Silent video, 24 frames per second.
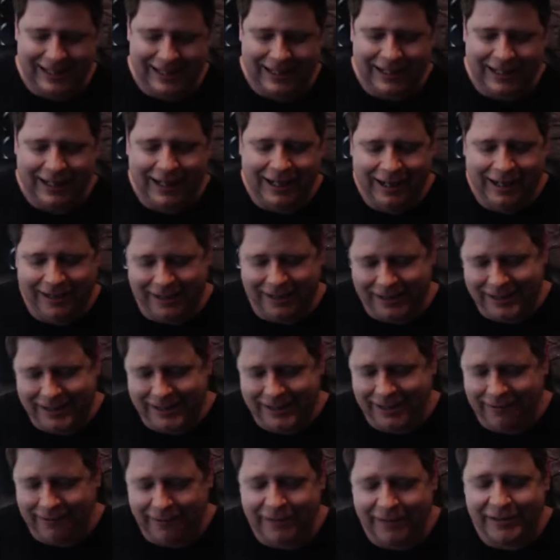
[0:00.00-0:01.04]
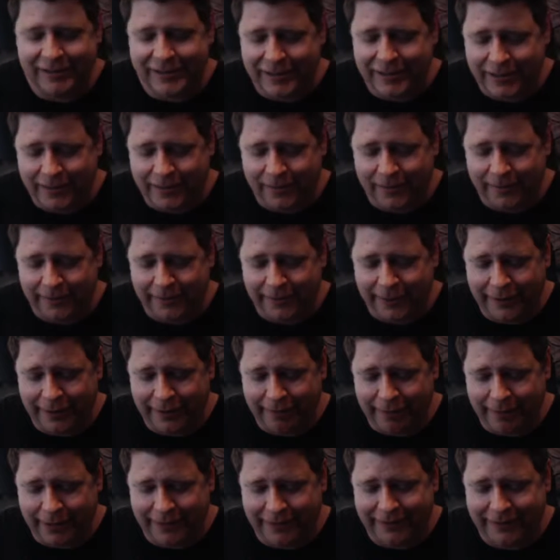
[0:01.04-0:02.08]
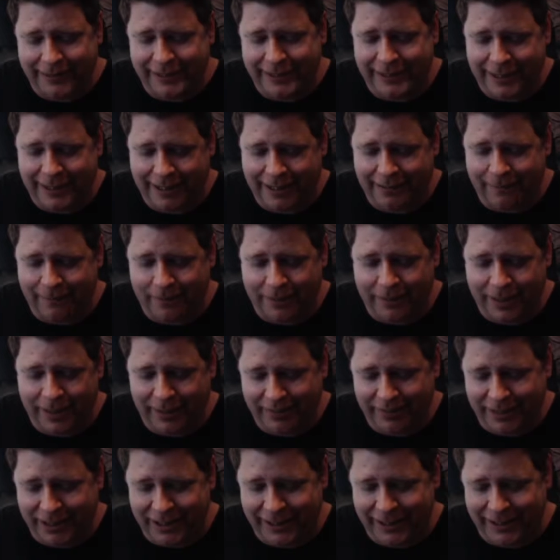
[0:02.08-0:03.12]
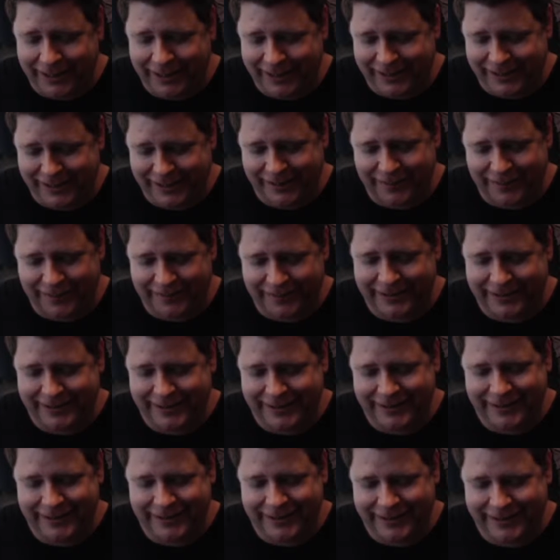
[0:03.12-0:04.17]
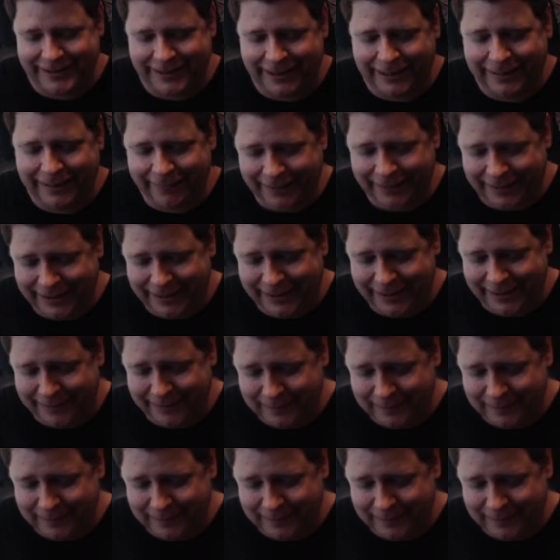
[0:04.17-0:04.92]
All right, so here's the cool thing about this head and why I'm kind of stoked. Are you ready?